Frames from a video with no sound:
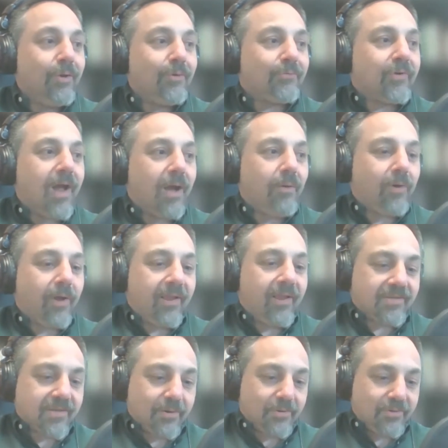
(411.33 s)
for now, I
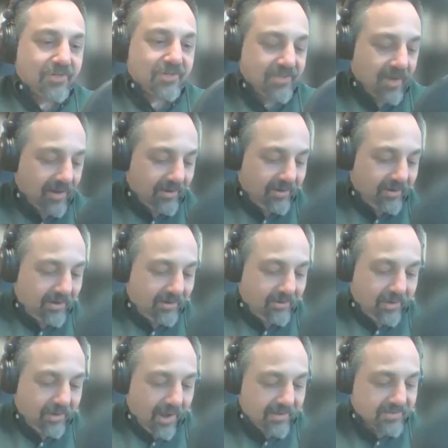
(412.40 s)
guess I would just say, and, and
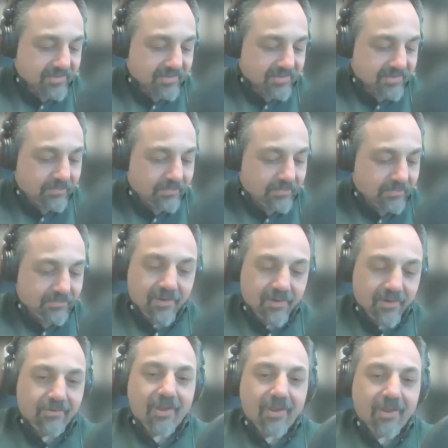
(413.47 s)
you guys are
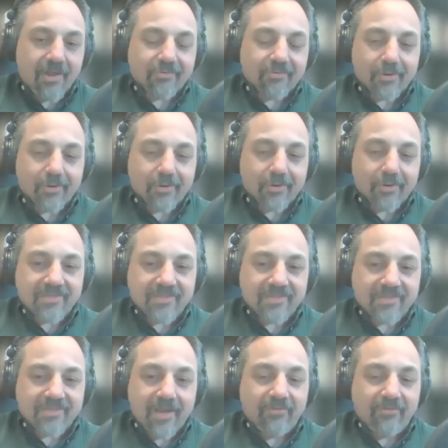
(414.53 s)
uh, have heard me
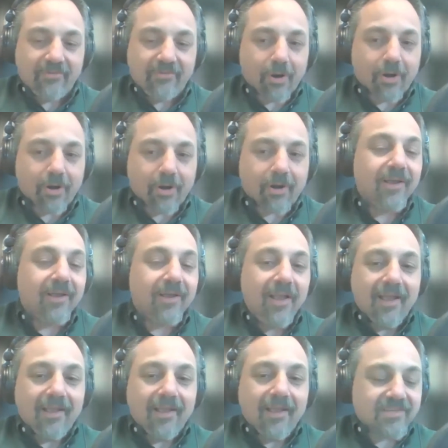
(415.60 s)
say before,
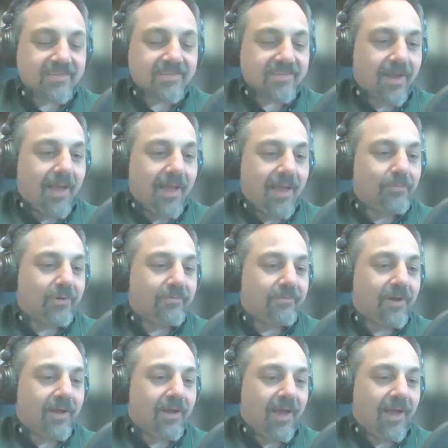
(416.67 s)
I guess uh, I
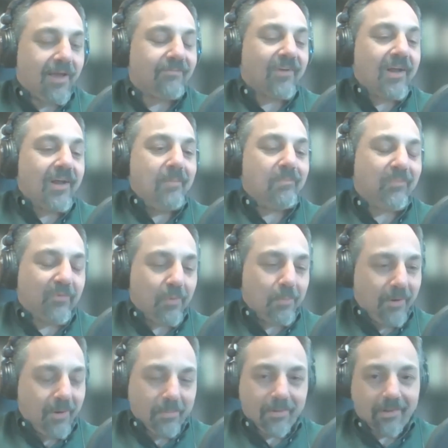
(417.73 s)
would, uh, I have a name
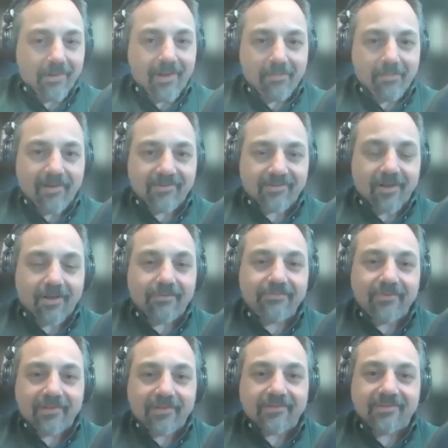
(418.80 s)
for people like
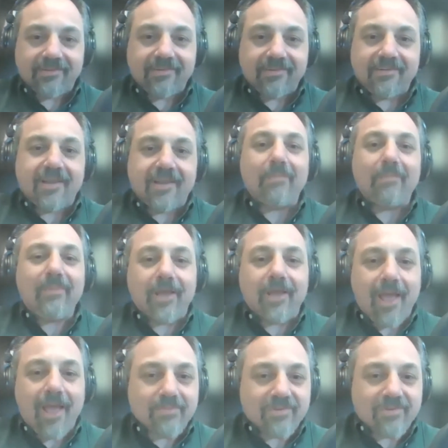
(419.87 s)
myself. It's WM